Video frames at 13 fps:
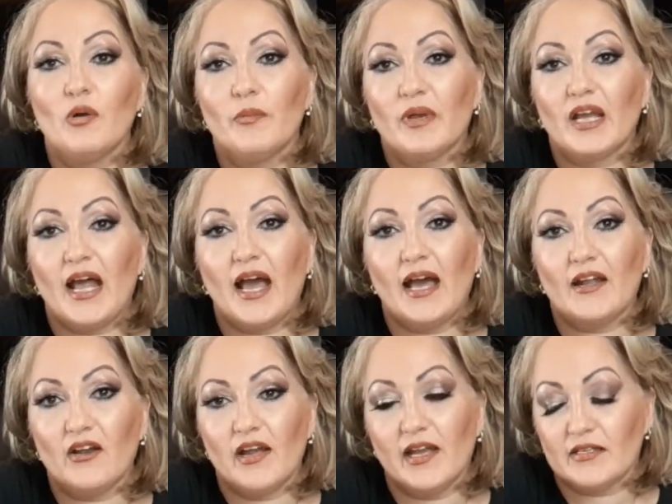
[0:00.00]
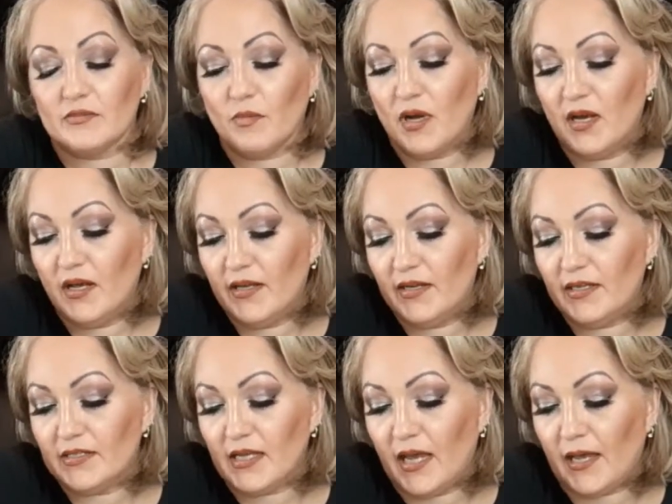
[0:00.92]
and we're gonna add our eggs one at
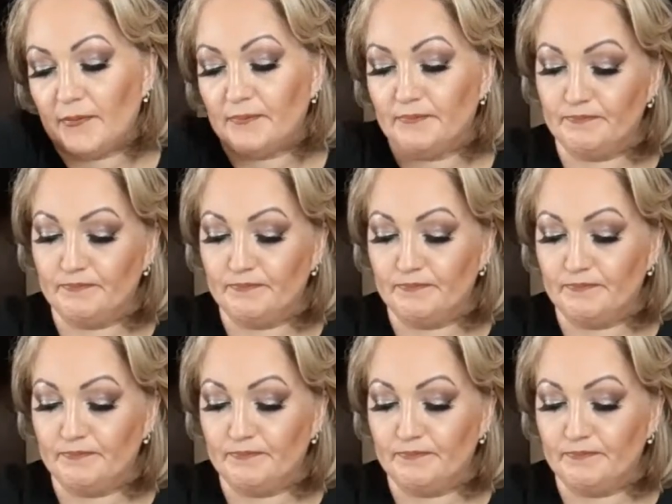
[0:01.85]
a time.